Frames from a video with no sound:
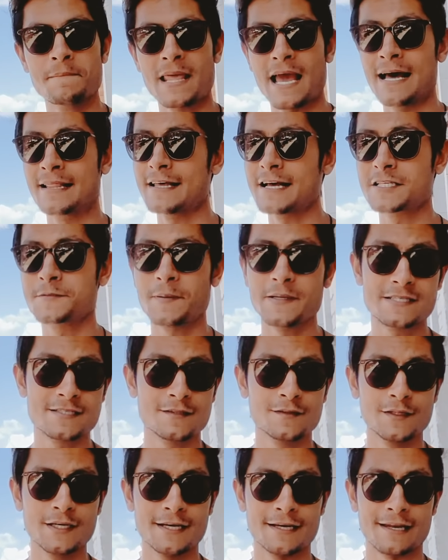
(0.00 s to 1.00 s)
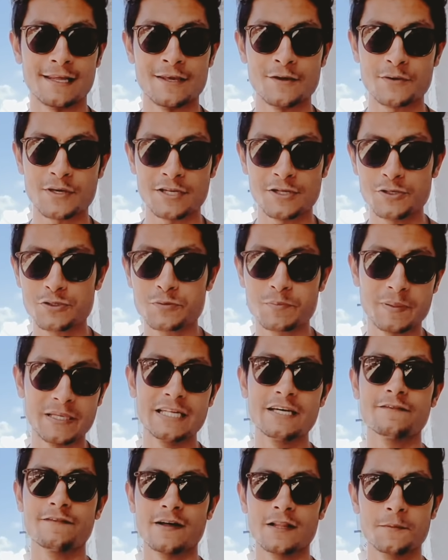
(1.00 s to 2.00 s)
And that's basically it. You can use
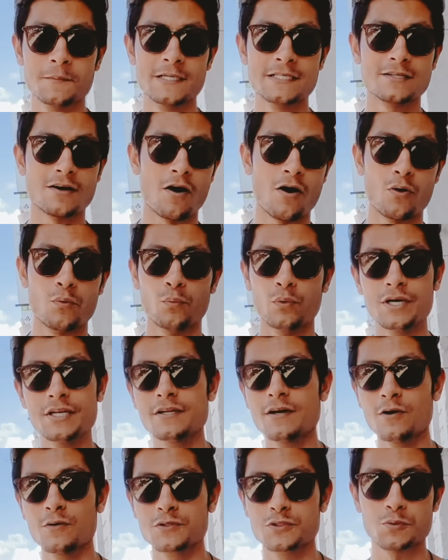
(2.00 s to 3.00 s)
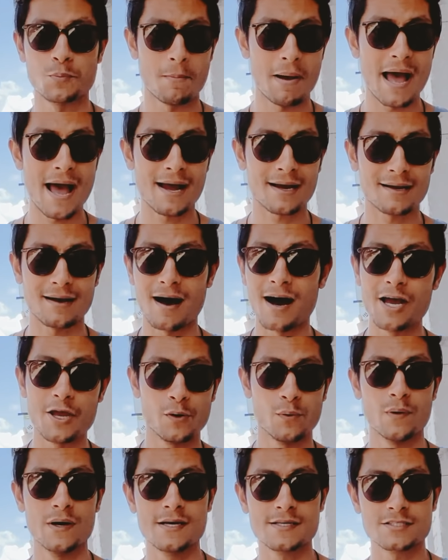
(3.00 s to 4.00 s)
PDF Element on Windows, Mac,
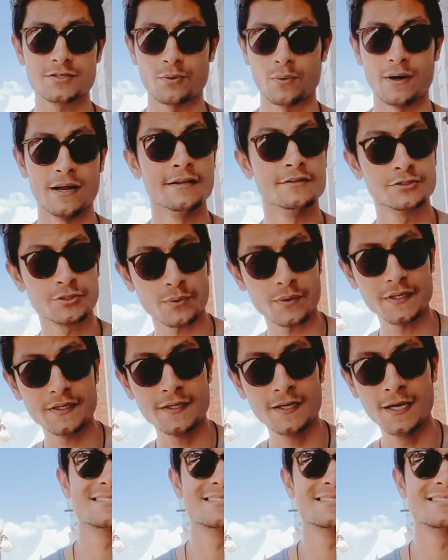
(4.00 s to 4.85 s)
iOS, or Android.